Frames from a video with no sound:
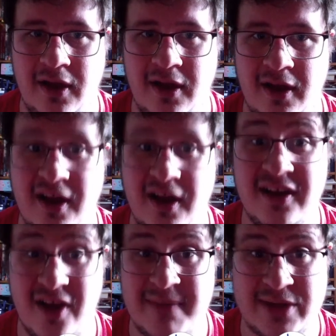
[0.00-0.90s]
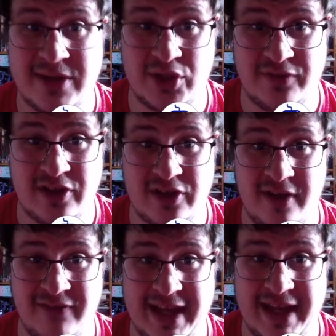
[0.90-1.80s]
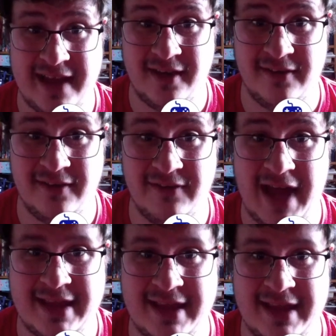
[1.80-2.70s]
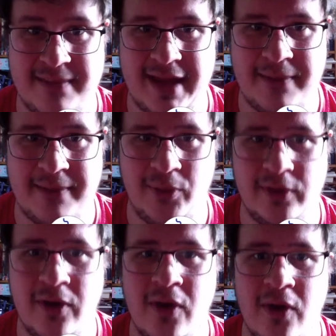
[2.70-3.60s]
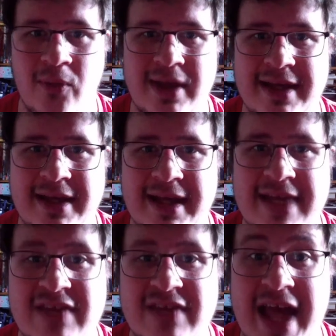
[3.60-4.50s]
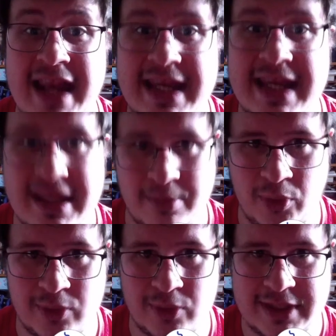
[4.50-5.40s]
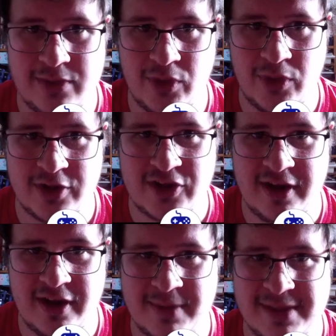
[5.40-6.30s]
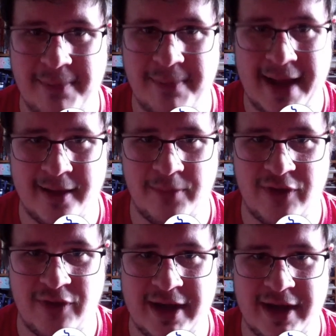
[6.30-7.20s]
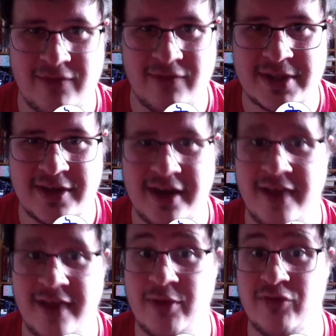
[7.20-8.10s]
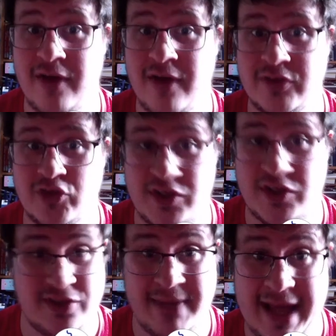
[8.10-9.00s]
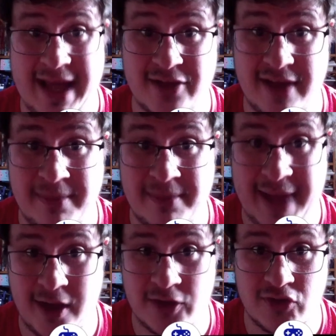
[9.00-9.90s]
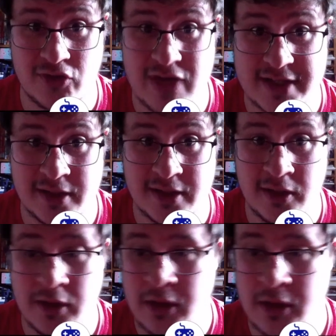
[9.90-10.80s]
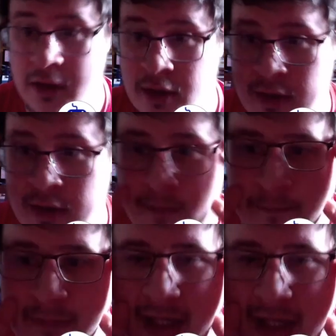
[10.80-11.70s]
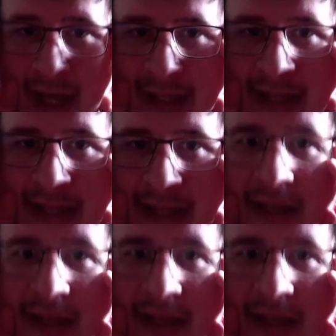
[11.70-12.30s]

alarm bells should have started ringing at that point, when even Liverpool didn't want to sign him as a backup for Andy Robertson and would rather trust somebody else out of the back aisles of Greece. And then last